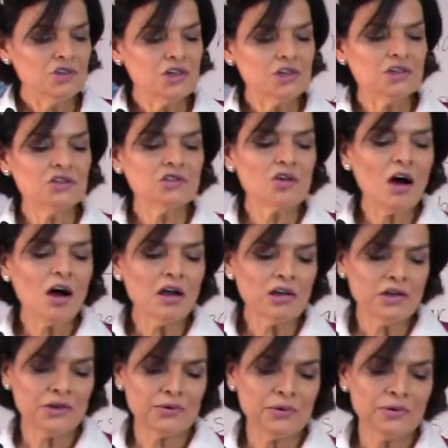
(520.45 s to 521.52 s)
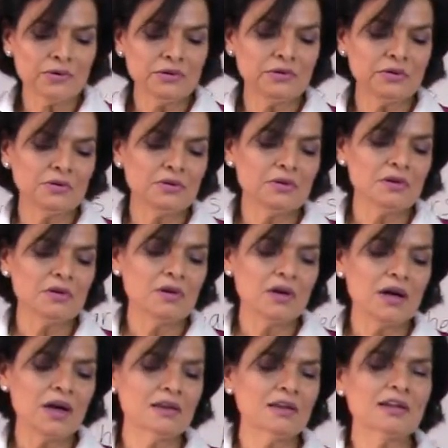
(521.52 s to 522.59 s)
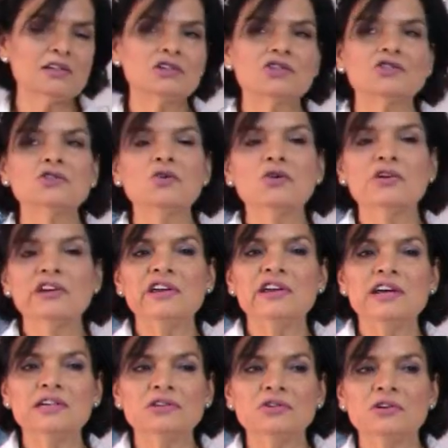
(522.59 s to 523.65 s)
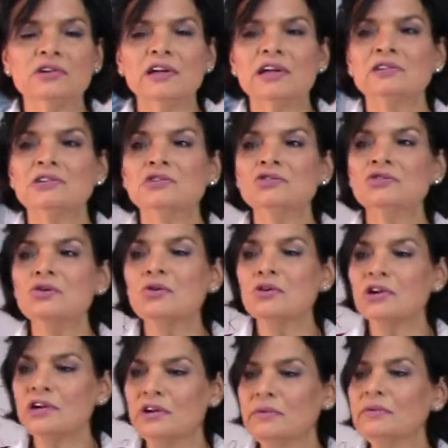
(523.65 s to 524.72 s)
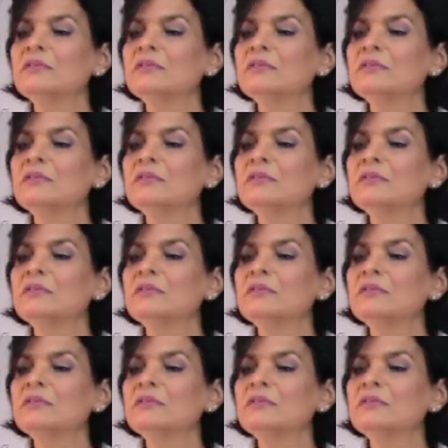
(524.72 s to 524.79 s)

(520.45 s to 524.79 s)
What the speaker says: She saw you at the store yesterday. Store.